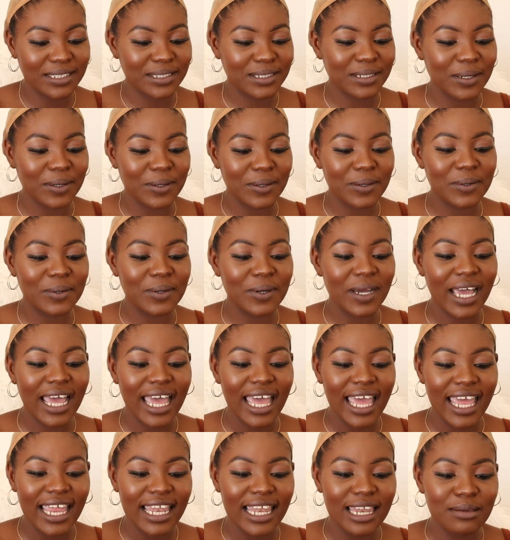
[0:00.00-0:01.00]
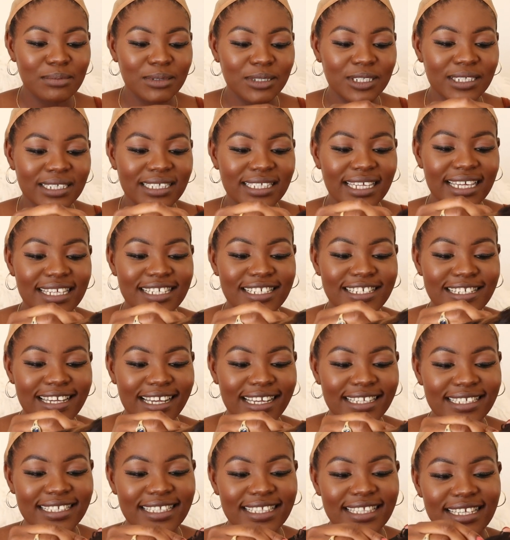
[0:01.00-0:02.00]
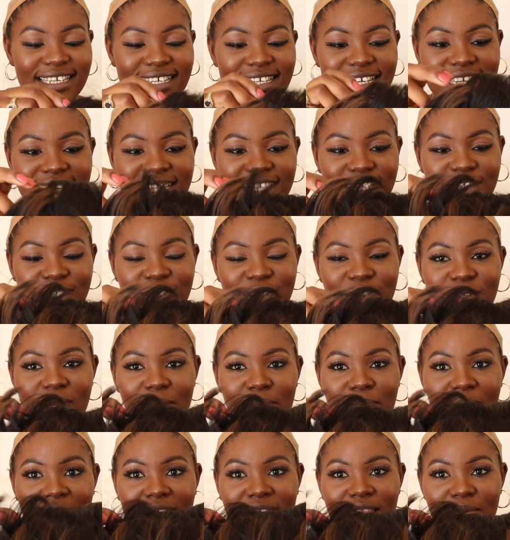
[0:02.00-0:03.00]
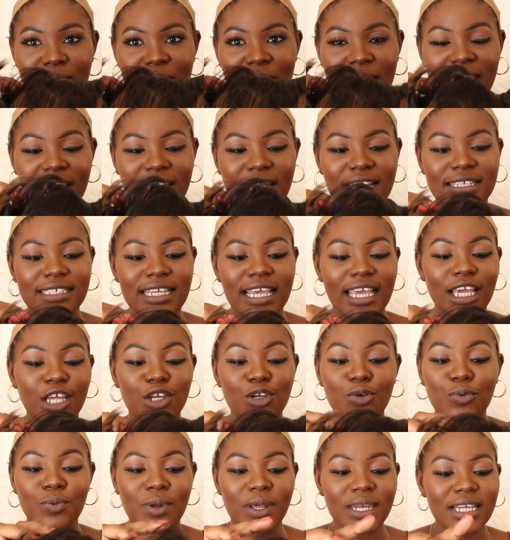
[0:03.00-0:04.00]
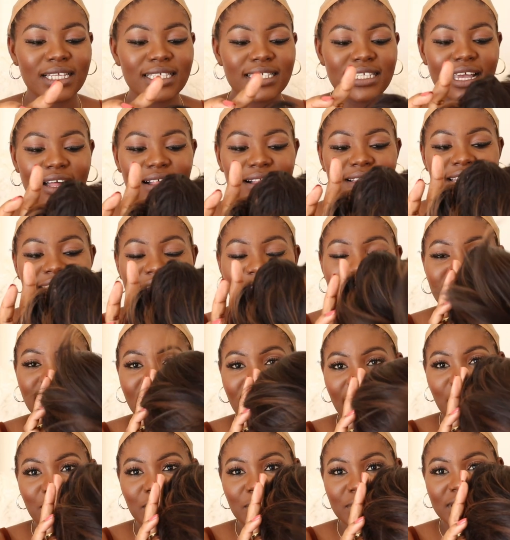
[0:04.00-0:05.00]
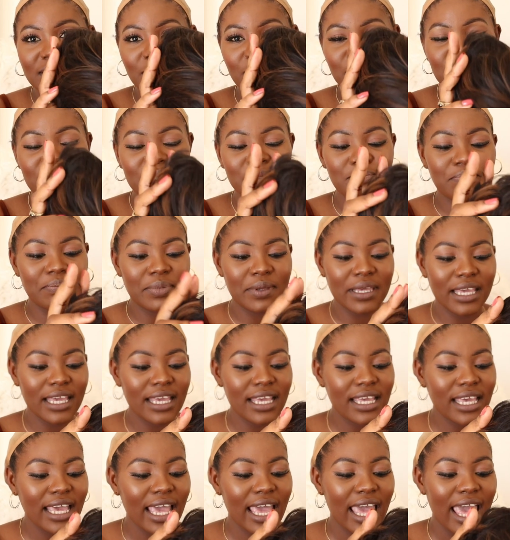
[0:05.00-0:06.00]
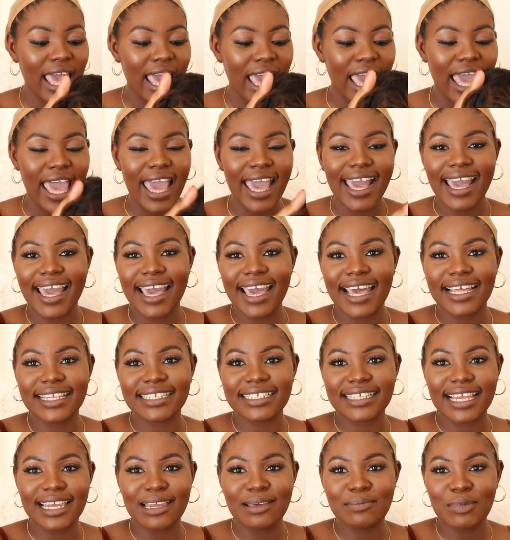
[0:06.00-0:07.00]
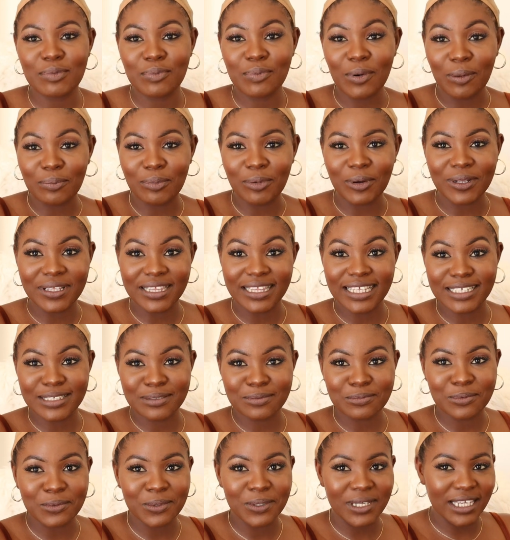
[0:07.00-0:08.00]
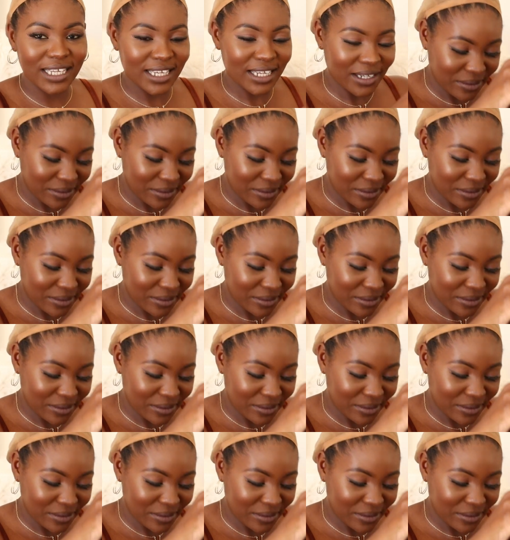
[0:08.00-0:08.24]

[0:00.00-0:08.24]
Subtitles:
So let me just adjust the strip at the back because I can already tell that the cap is a bit big. And let me pop on this wig.